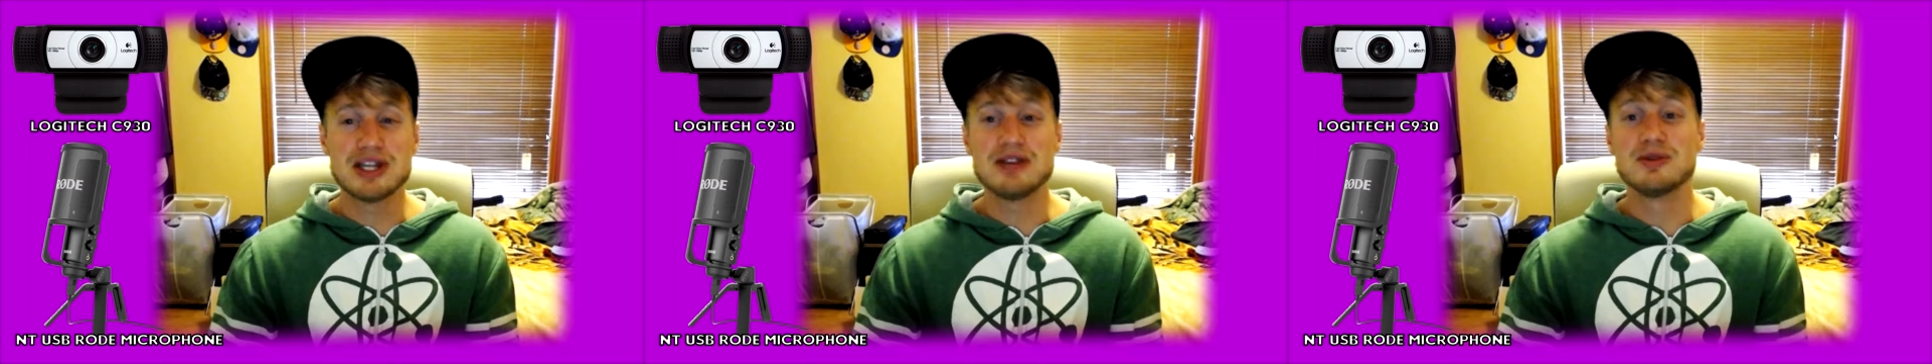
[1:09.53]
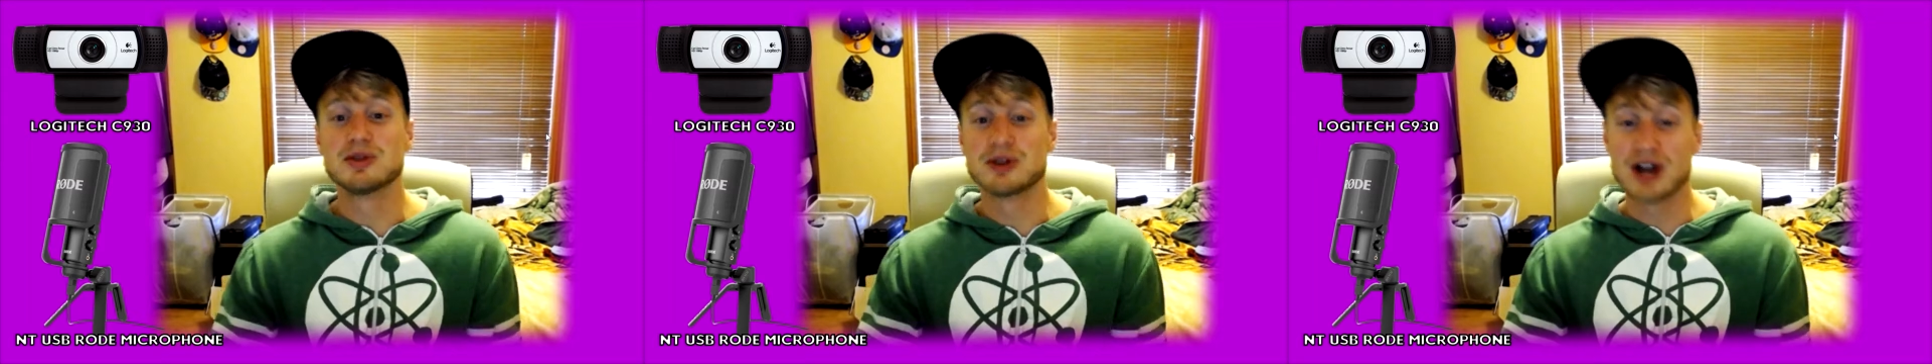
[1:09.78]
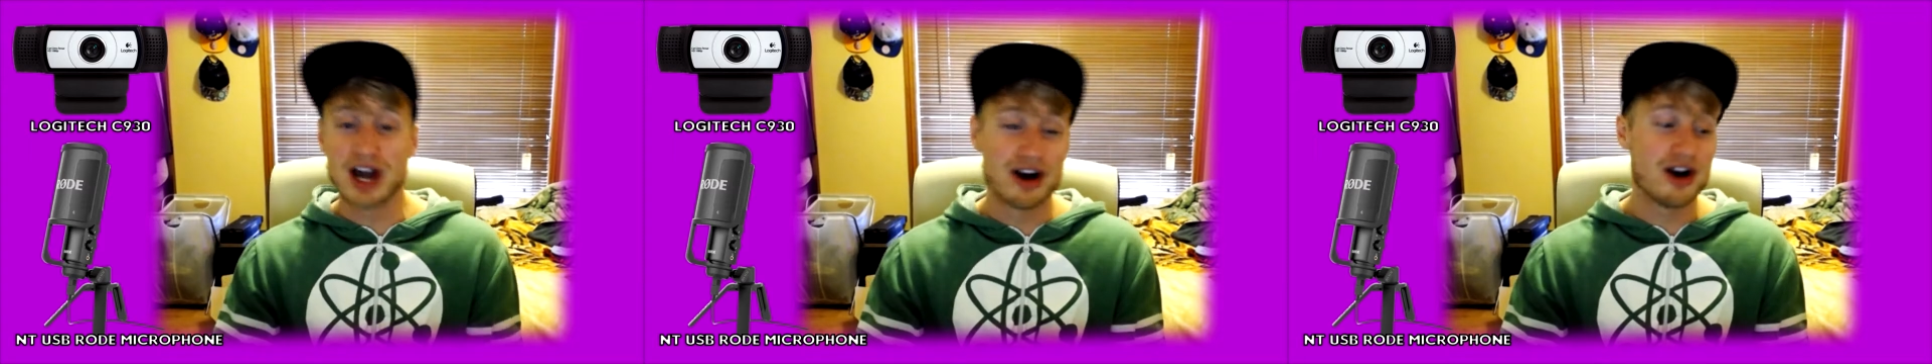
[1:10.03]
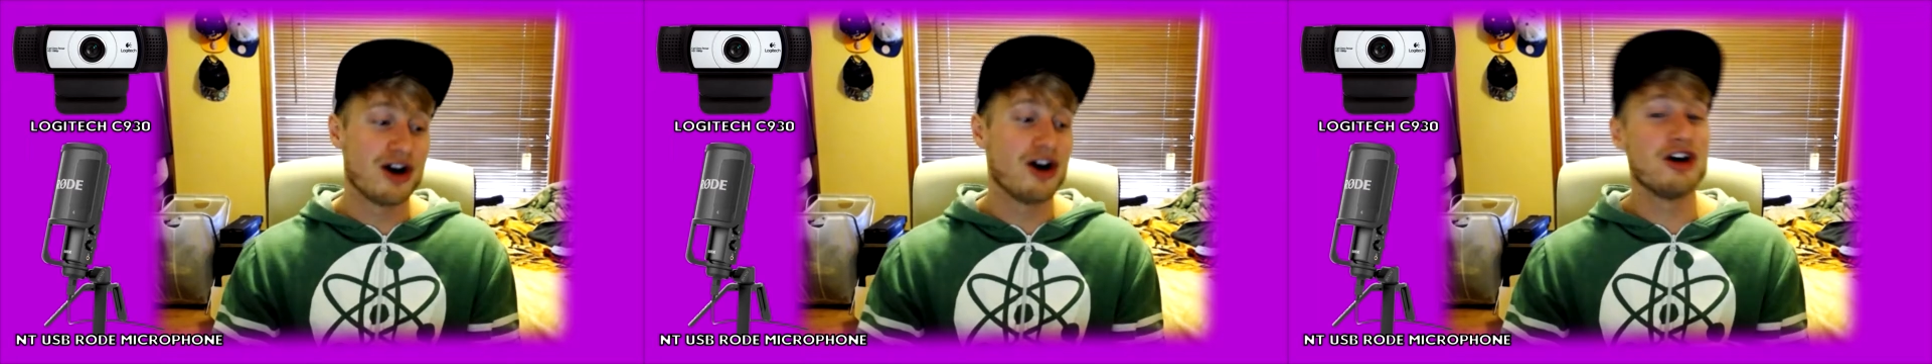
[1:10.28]

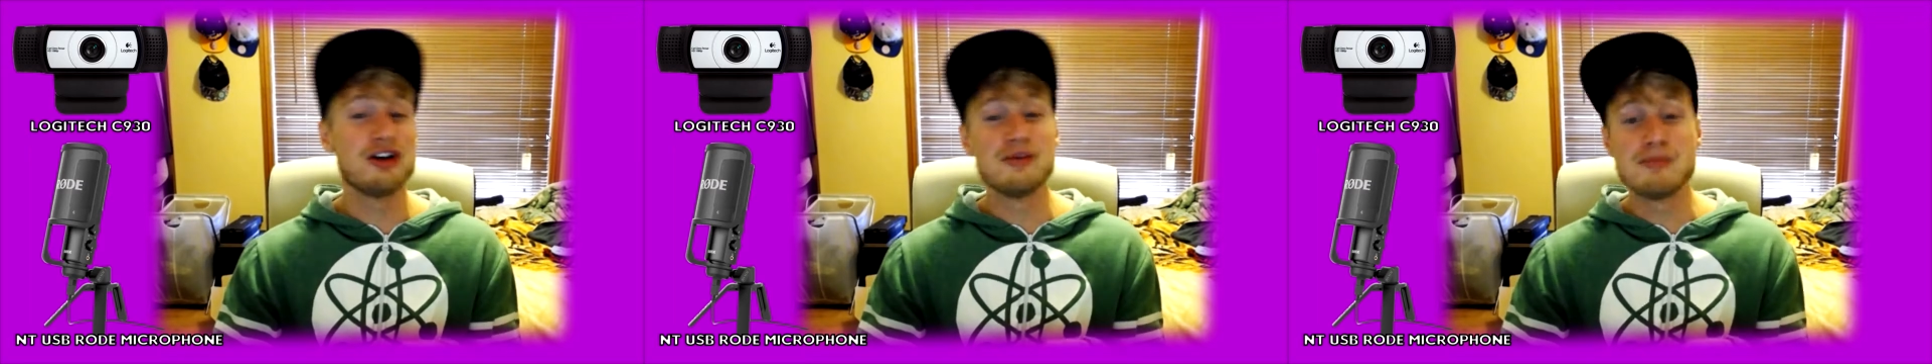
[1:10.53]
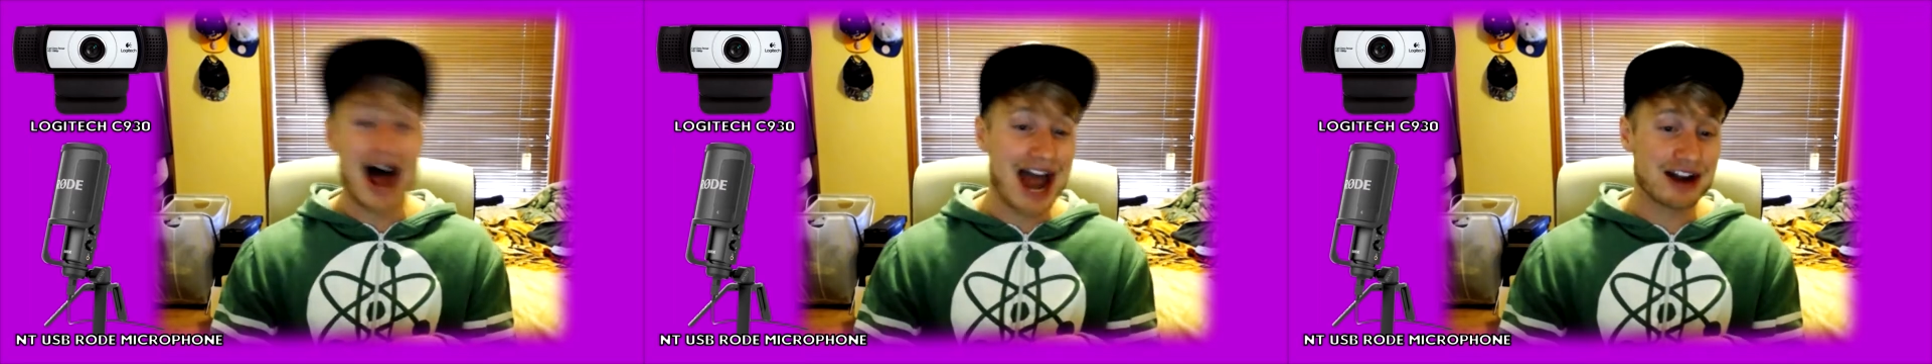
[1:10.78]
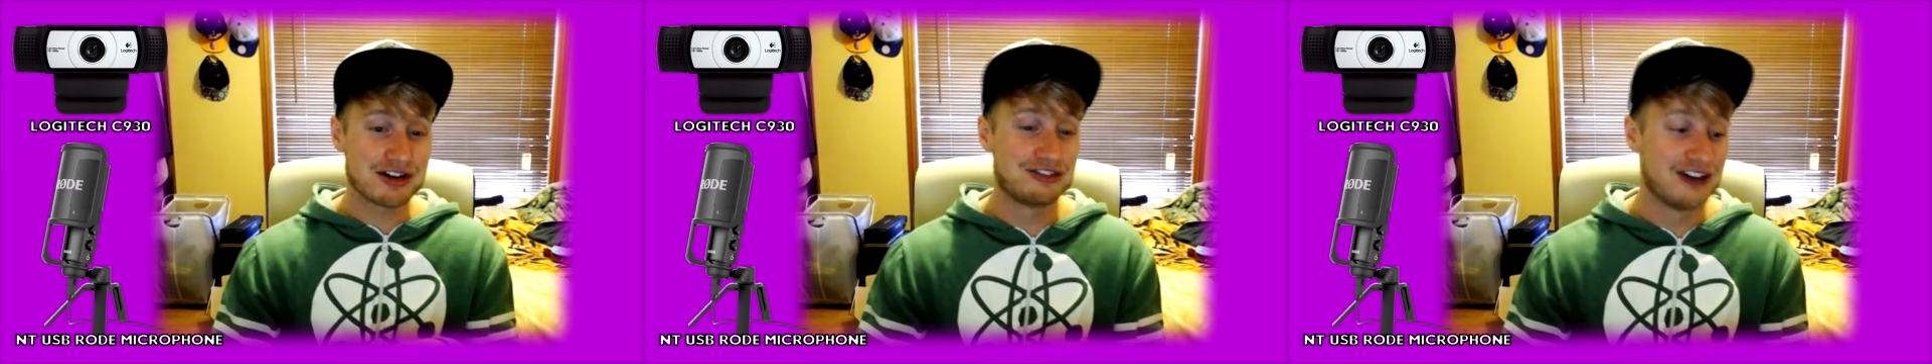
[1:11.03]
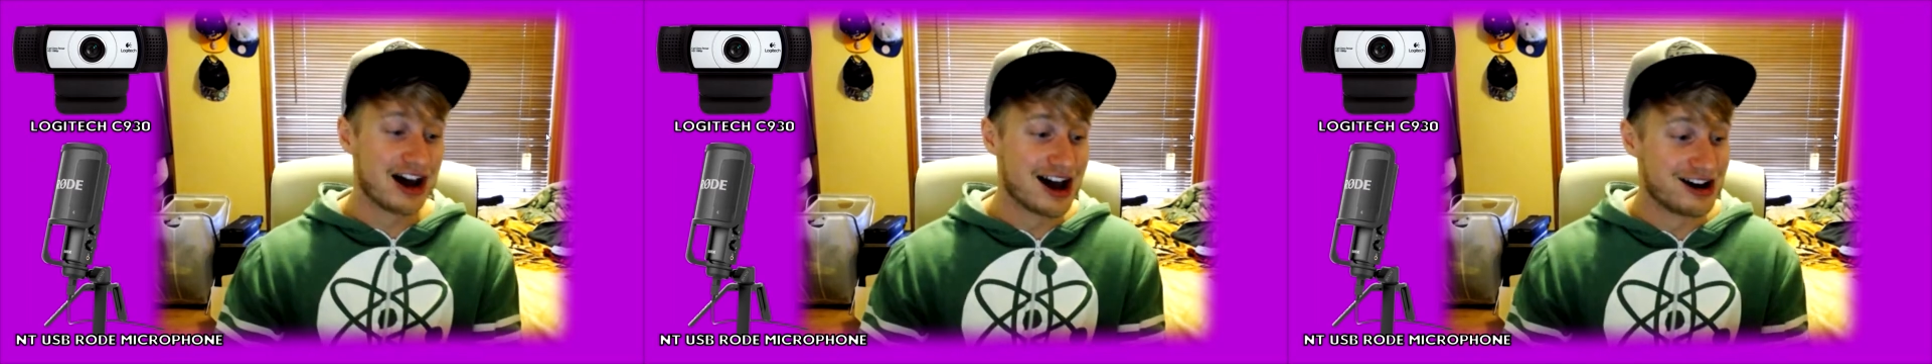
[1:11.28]
Rode
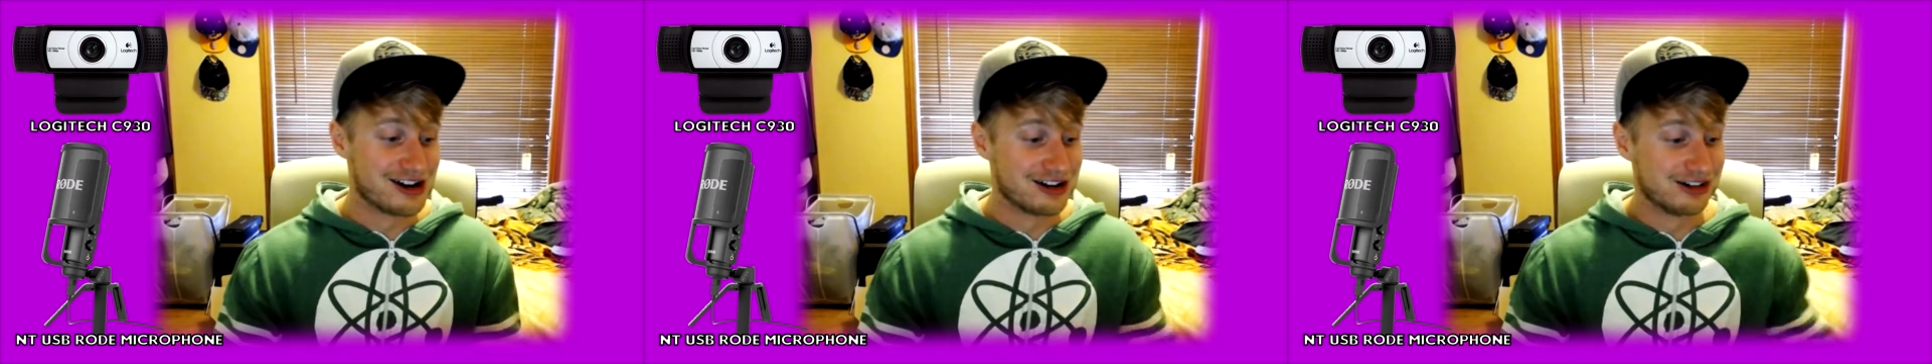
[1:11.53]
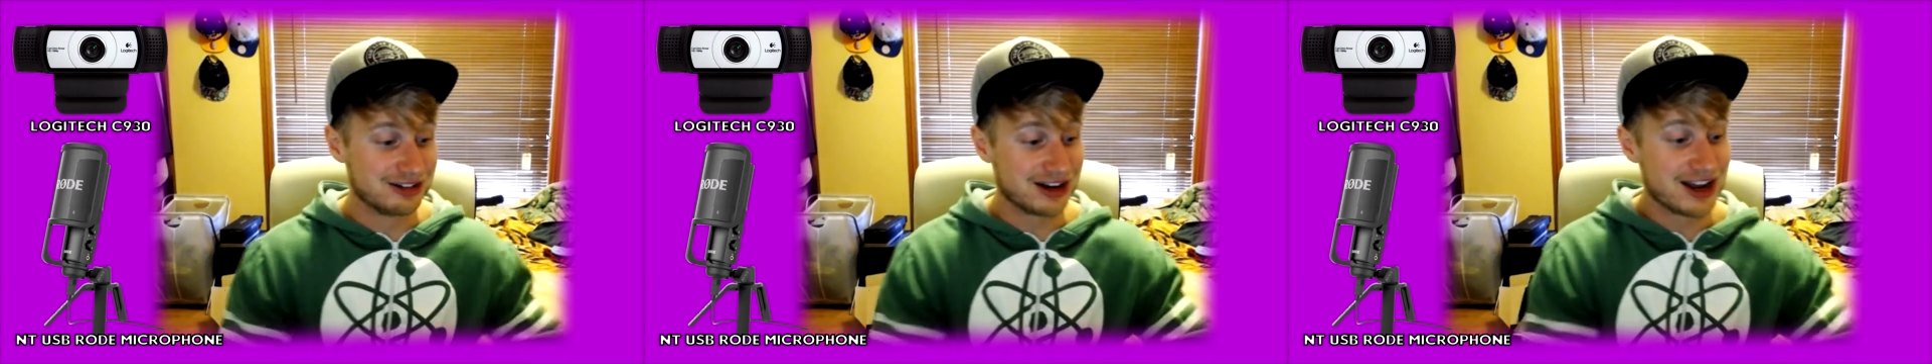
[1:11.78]
microphone,